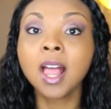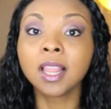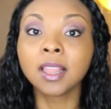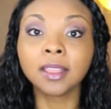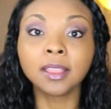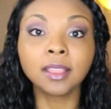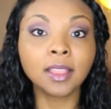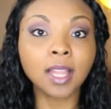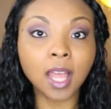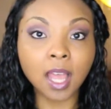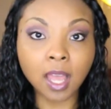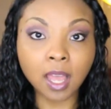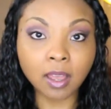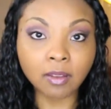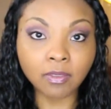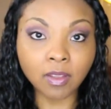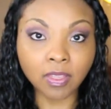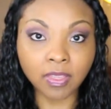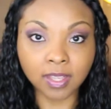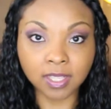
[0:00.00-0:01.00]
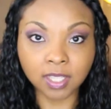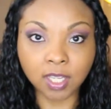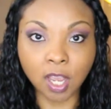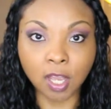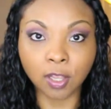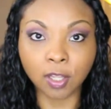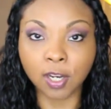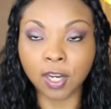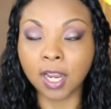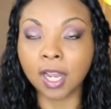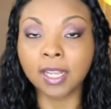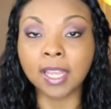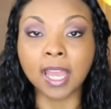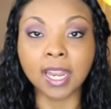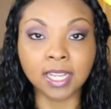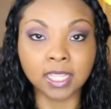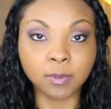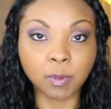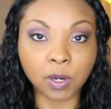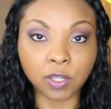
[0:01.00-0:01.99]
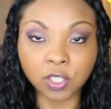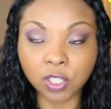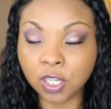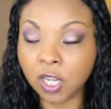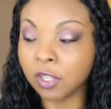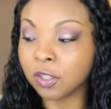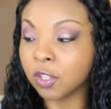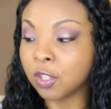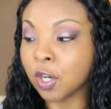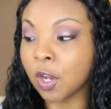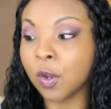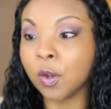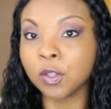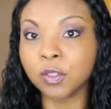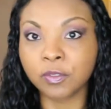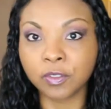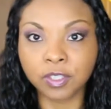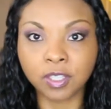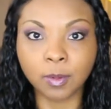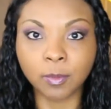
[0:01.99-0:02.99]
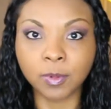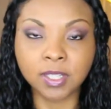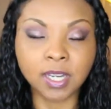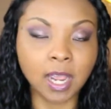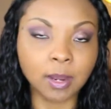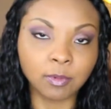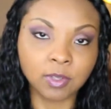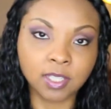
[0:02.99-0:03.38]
Love this color, again, especially on the toes for summertime,